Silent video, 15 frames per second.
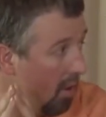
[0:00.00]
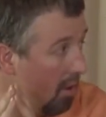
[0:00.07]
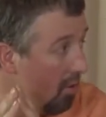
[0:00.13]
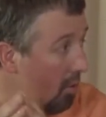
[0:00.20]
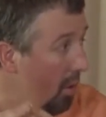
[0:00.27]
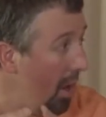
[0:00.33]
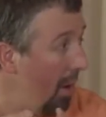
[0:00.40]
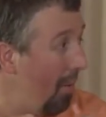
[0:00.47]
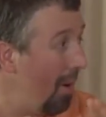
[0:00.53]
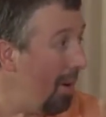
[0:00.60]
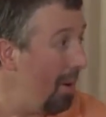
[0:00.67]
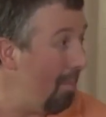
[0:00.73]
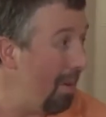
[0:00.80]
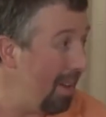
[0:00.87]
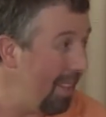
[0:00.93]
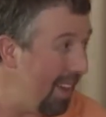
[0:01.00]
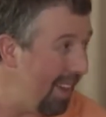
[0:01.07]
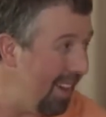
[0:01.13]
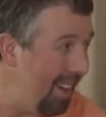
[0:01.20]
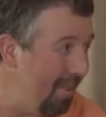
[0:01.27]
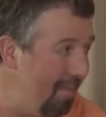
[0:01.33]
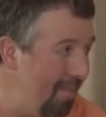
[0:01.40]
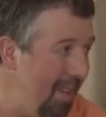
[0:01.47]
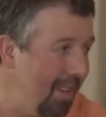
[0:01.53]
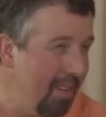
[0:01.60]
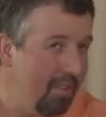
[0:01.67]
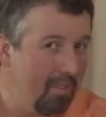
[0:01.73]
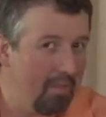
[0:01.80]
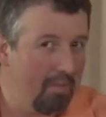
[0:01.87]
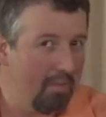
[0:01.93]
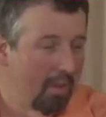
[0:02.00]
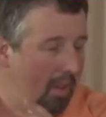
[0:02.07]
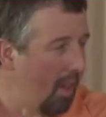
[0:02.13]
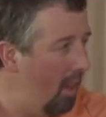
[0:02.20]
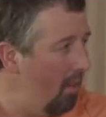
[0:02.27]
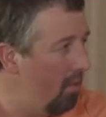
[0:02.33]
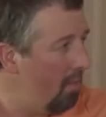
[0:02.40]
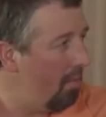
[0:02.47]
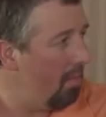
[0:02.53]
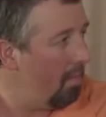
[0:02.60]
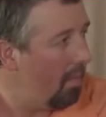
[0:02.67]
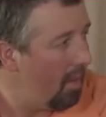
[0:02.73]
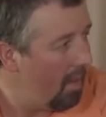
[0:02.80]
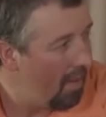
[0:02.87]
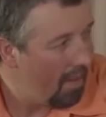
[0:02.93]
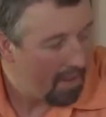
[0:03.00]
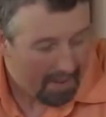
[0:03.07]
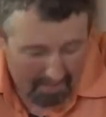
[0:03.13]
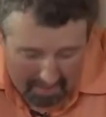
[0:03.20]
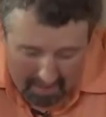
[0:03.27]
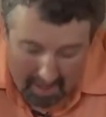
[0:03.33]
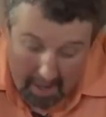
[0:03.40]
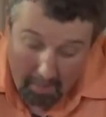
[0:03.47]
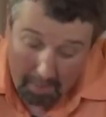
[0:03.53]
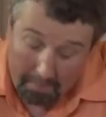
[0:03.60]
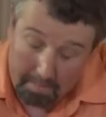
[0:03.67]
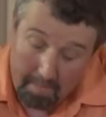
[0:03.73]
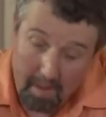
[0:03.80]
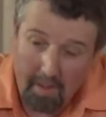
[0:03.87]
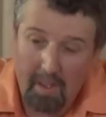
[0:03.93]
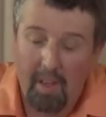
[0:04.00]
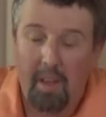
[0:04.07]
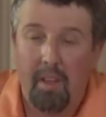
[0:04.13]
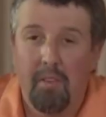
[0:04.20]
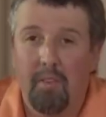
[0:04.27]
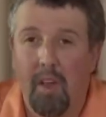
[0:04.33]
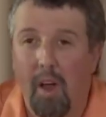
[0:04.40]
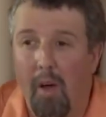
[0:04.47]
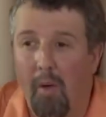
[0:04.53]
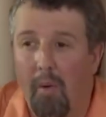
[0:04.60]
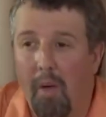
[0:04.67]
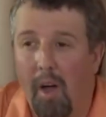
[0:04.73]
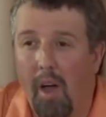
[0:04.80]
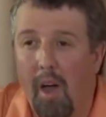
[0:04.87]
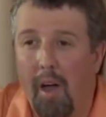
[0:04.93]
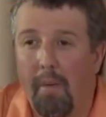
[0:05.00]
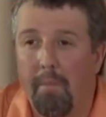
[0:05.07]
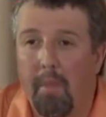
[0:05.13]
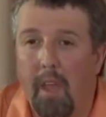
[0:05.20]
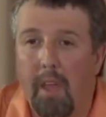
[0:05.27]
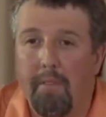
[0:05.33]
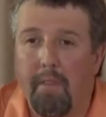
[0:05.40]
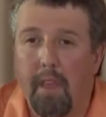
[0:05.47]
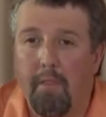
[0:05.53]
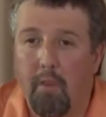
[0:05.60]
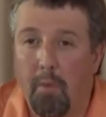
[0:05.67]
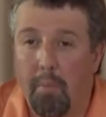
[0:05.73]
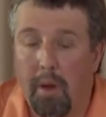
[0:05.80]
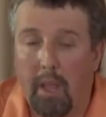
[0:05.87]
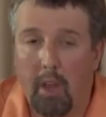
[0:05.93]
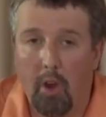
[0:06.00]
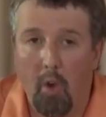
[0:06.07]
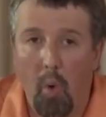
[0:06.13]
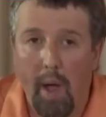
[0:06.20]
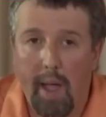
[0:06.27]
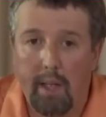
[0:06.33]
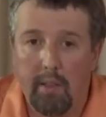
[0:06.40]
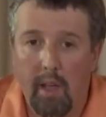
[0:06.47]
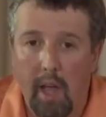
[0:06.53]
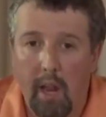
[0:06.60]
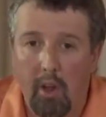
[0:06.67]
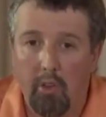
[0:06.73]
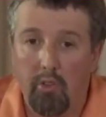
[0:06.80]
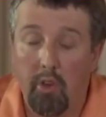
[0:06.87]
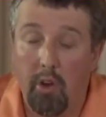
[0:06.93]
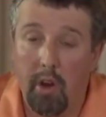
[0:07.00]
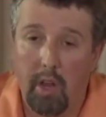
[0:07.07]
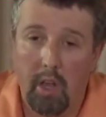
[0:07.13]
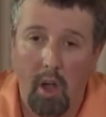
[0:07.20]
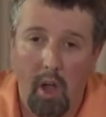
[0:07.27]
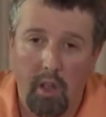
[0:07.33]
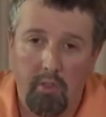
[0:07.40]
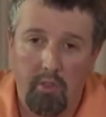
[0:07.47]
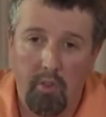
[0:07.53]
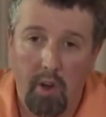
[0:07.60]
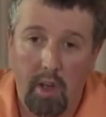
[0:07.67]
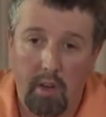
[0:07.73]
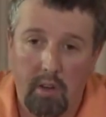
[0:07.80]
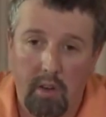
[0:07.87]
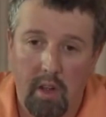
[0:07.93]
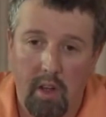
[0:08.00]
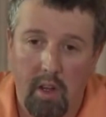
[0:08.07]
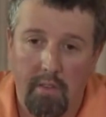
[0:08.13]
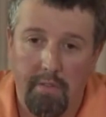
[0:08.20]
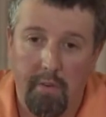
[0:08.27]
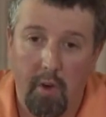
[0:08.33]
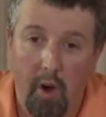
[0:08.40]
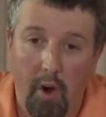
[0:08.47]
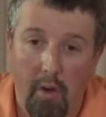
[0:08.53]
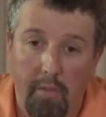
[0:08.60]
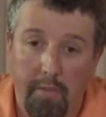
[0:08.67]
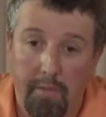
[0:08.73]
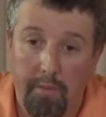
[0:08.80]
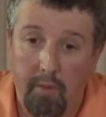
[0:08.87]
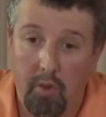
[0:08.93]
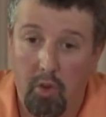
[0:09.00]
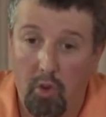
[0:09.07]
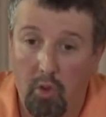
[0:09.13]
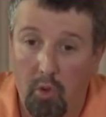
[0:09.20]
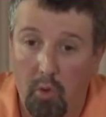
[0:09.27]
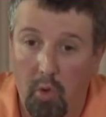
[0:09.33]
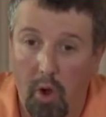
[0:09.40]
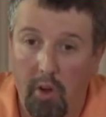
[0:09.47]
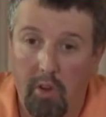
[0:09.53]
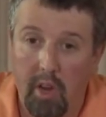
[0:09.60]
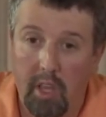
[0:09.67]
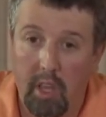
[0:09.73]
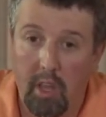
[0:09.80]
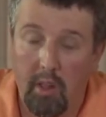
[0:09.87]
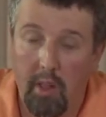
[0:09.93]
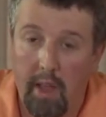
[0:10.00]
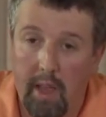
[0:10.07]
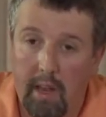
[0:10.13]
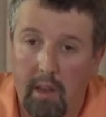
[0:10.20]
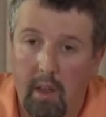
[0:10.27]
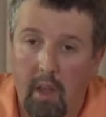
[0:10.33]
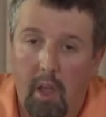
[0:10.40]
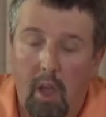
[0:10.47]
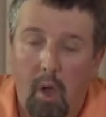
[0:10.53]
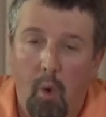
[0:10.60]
I just kind of wanted to bring that up because, case. Anyway, so uh, if, if you bring your quiet titles, you're in a construct uh, for, to articulate.